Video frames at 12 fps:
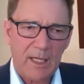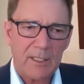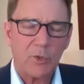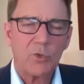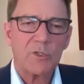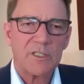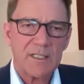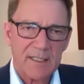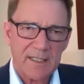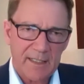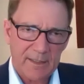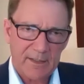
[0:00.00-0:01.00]
in order to
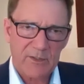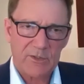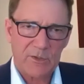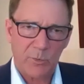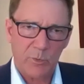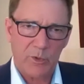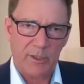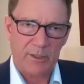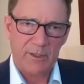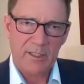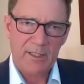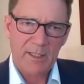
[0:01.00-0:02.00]
get this to
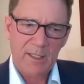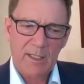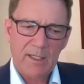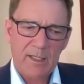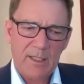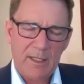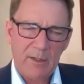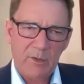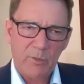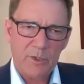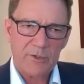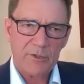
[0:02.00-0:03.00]
work,
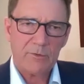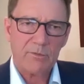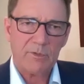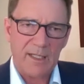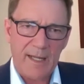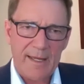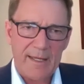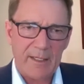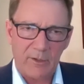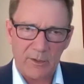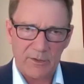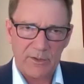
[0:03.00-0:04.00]
what you're relying
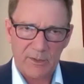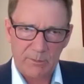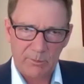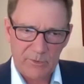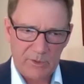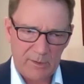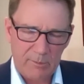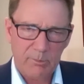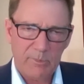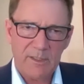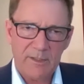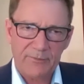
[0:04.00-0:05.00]
on to
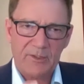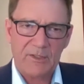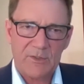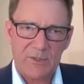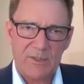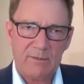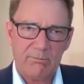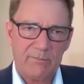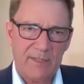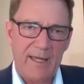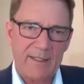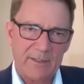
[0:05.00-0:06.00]
lift this
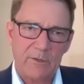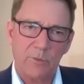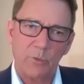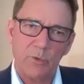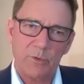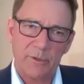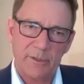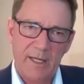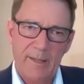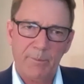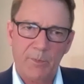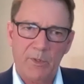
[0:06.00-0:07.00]
gas and water
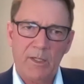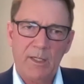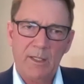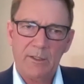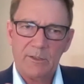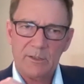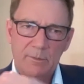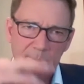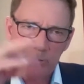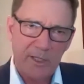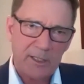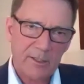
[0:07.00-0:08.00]
up, to
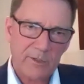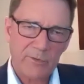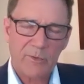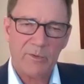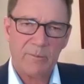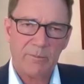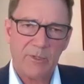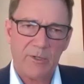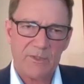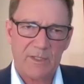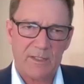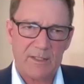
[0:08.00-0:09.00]
run it through the
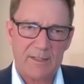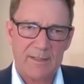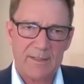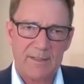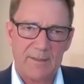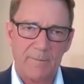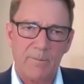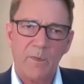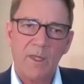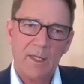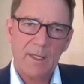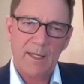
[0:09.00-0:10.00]
process system
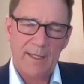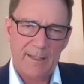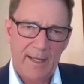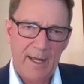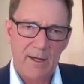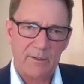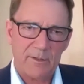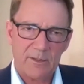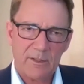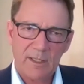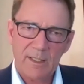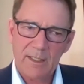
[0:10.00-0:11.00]
and out,
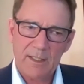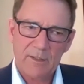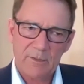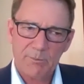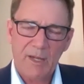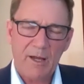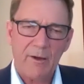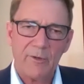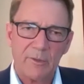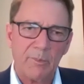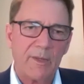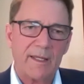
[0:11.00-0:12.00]
is
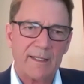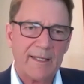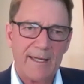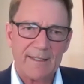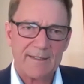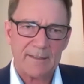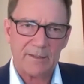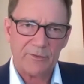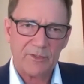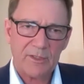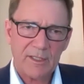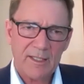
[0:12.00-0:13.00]
powered by gas
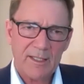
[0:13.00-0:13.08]
lift.